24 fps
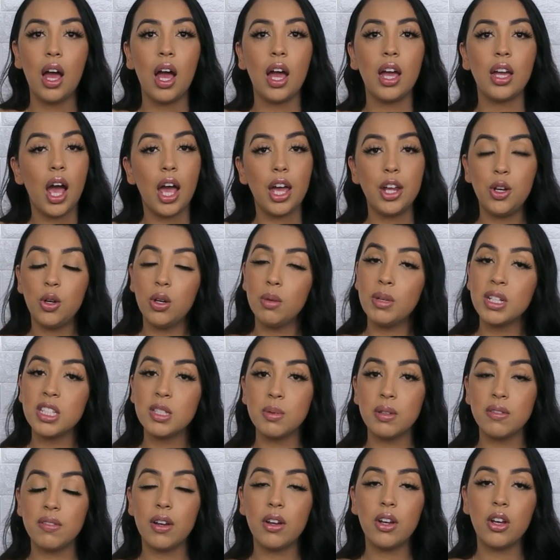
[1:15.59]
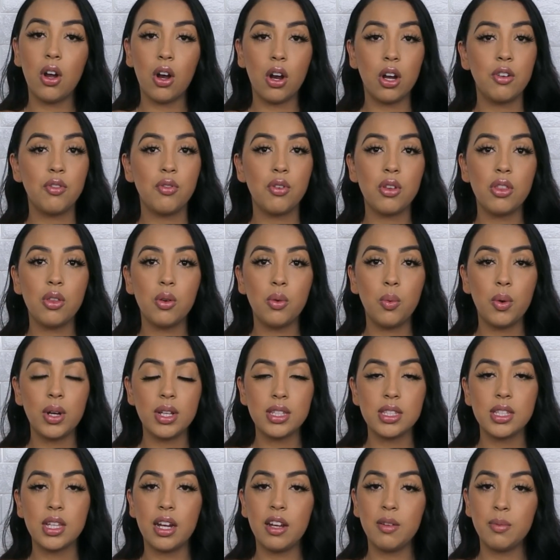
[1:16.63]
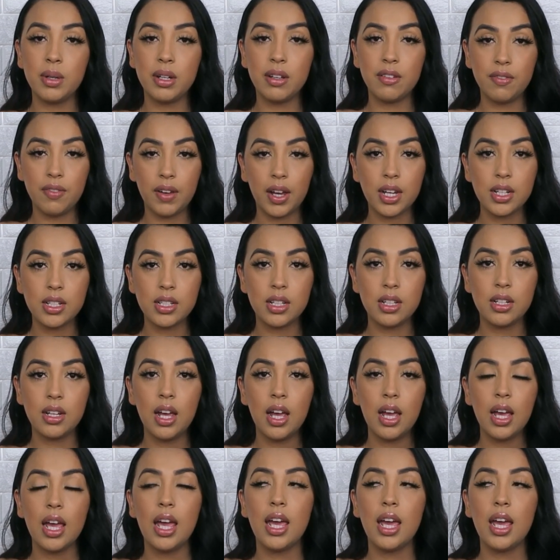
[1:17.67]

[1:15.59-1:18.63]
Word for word: I, I know it must be very hard for the ones that have been affected,